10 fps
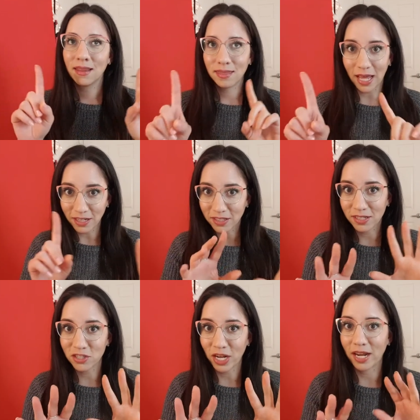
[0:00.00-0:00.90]
That
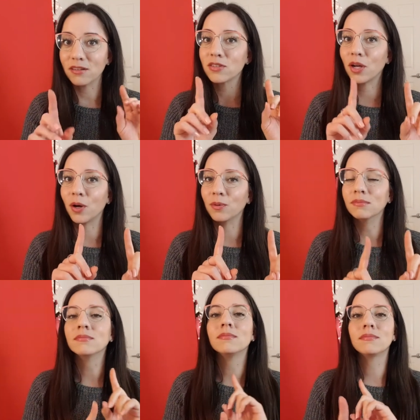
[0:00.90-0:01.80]
does change, so
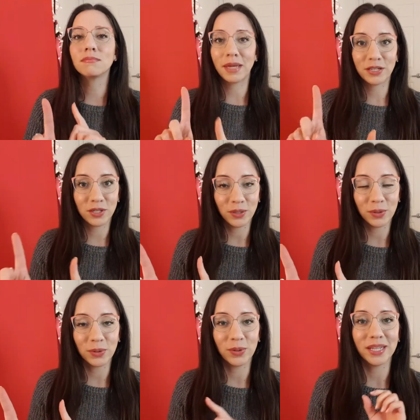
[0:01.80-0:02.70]
make sure you
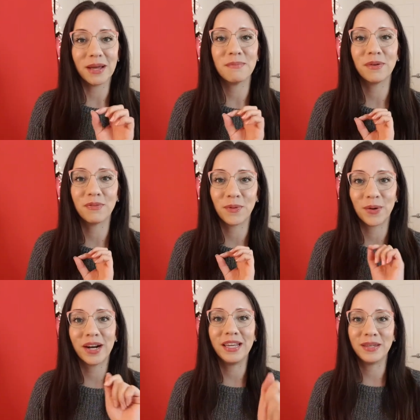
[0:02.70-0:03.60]
Google it
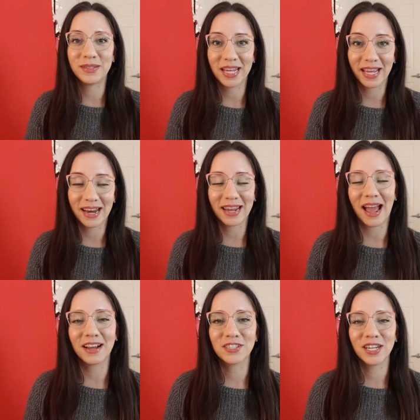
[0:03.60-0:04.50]
before you take any
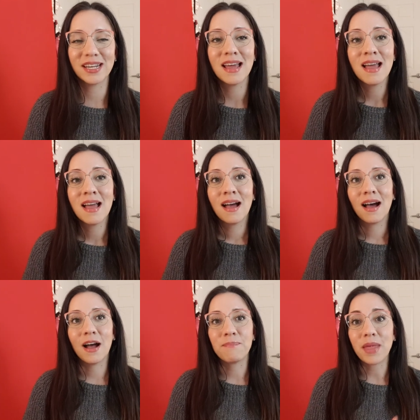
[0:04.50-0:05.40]
action,
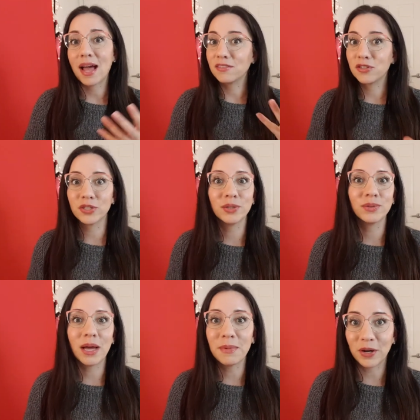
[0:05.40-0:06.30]
um, as
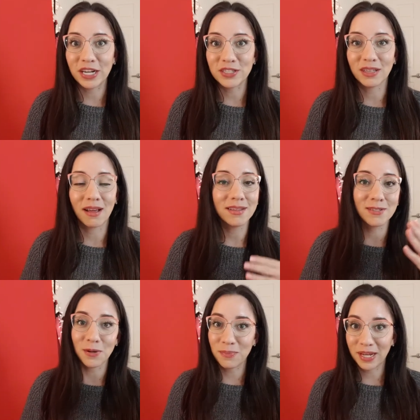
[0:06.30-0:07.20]
do immigration laws.
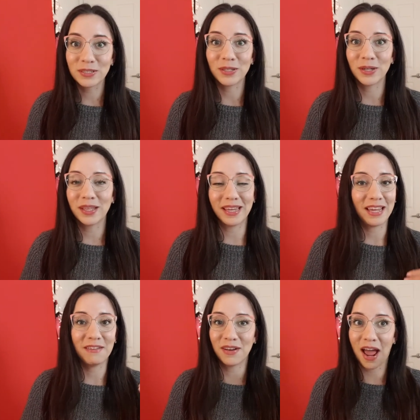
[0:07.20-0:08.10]
So make sure
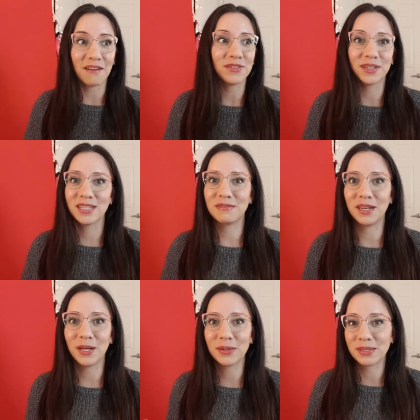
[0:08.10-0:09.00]
even after this
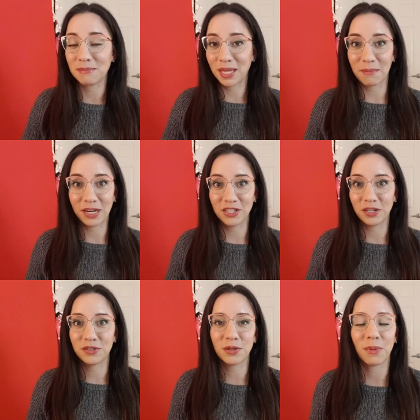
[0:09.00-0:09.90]
video, something might
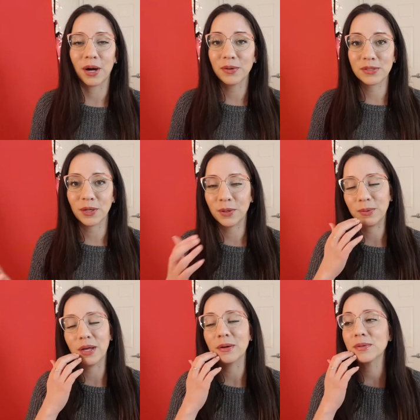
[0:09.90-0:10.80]
change tomorrow, so who
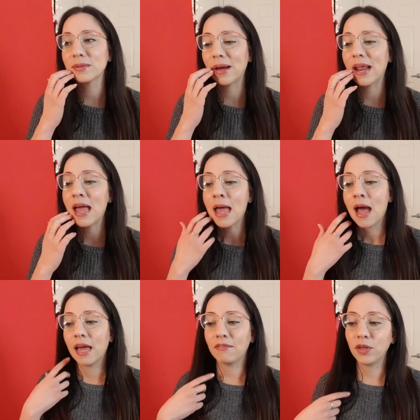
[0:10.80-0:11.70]
knows. But
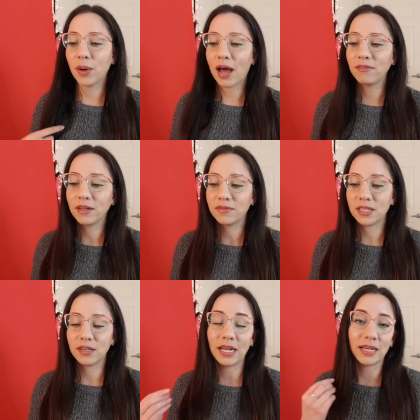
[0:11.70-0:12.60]
if you have lived
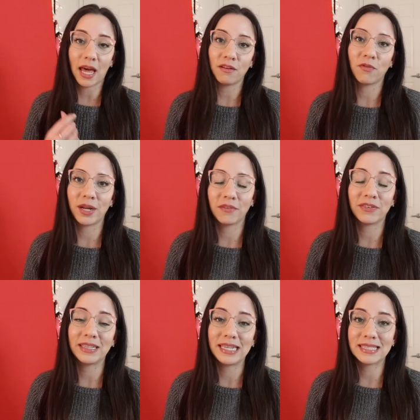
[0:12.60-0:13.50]
in California
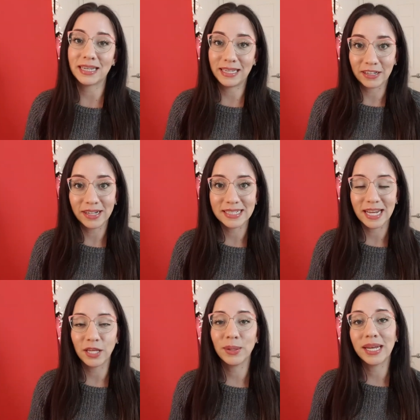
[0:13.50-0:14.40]
for at least a year and a
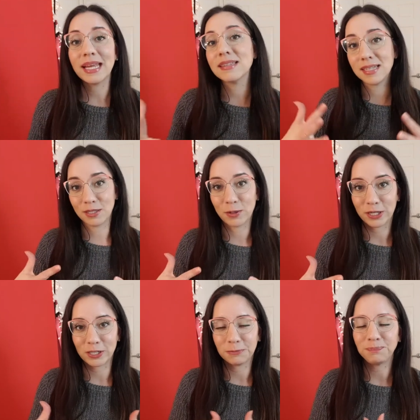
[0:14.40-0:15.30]
day, you get in-state
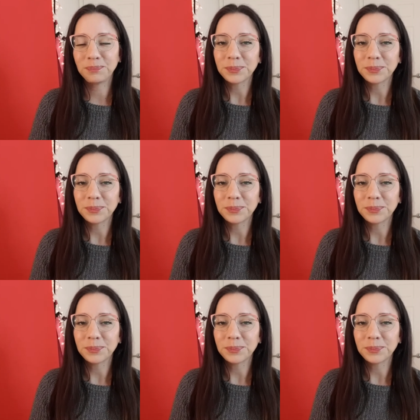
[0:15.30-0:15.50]
tuition.